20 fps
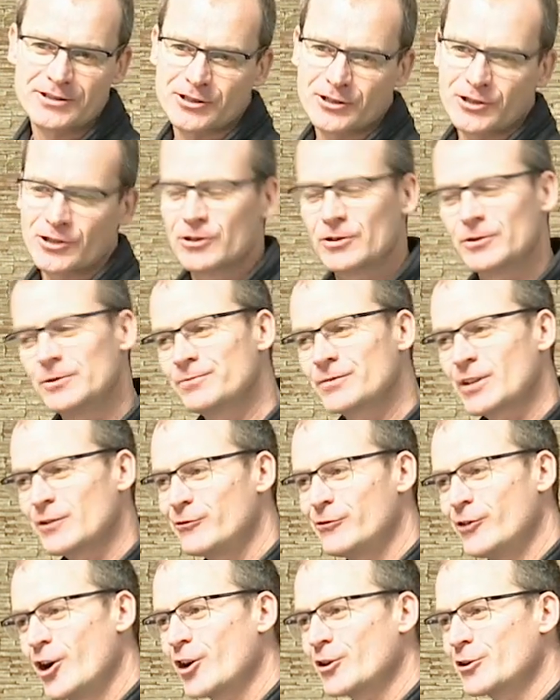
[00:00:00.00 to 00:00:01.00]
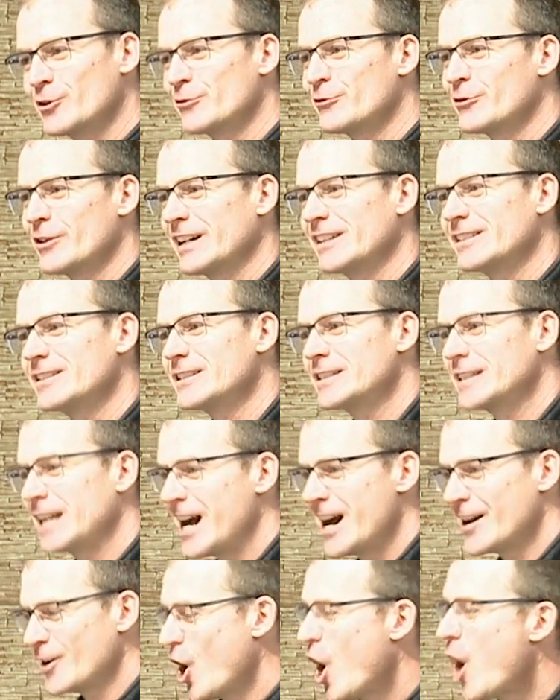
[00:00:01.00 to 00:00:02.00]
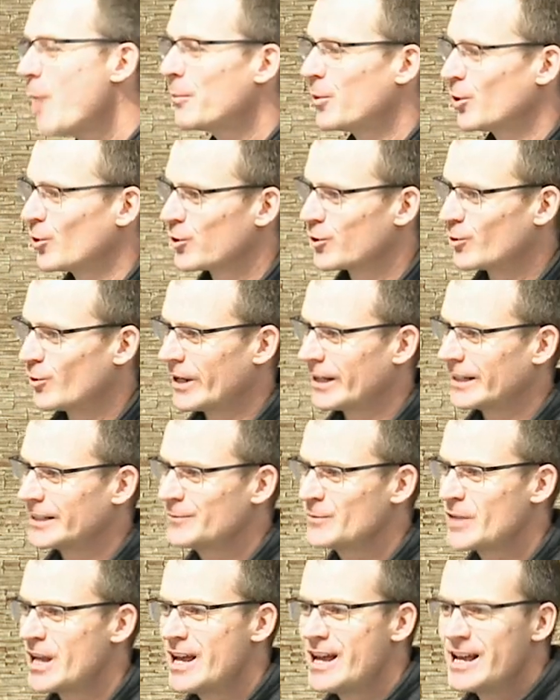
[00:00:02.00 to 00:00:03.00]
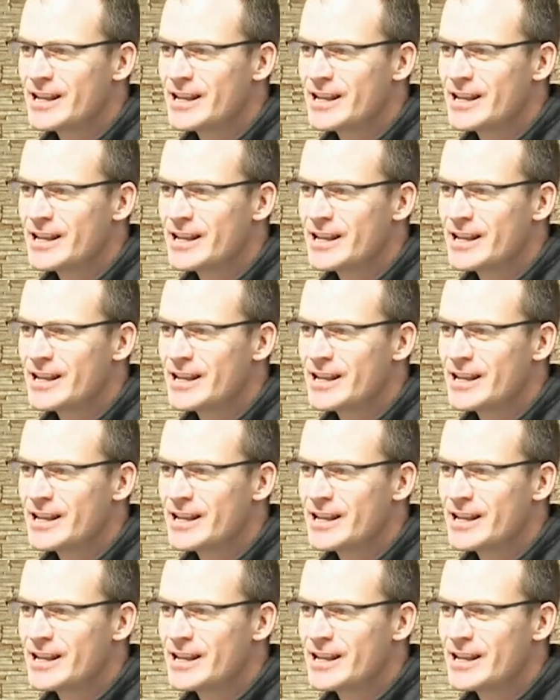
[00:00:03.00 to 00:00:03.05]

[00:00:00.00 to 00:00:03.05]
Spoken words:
so Frog the friend can't hop all the way.